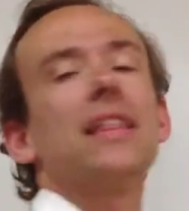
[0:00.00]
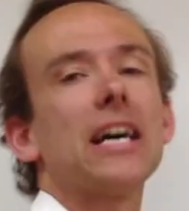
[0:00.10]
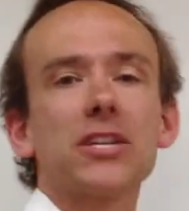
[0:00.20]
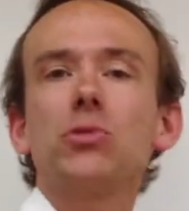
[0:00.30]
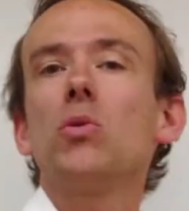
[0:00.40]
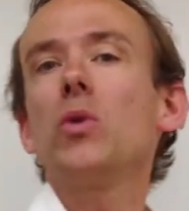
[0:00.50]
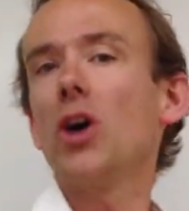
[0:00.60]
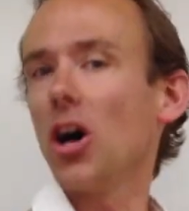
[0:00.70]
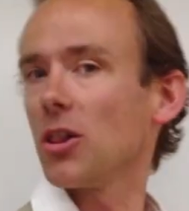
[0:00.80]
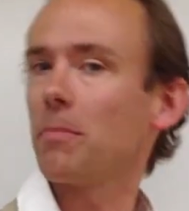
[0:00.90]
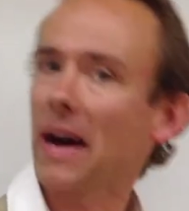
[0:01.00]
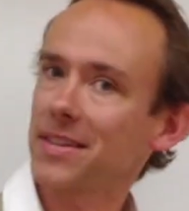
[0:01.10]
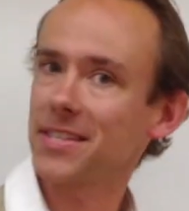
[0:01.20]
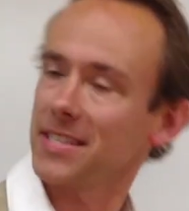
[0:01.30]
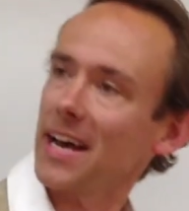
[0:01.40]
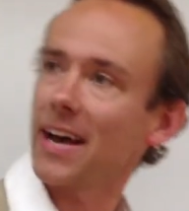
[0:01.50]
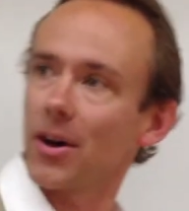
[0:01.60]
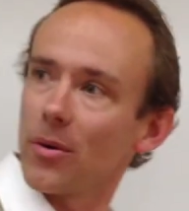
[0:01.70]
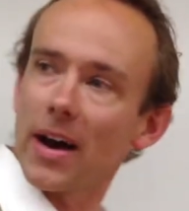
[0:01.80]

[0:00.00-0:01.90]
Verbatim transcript: That's what we're all about today, all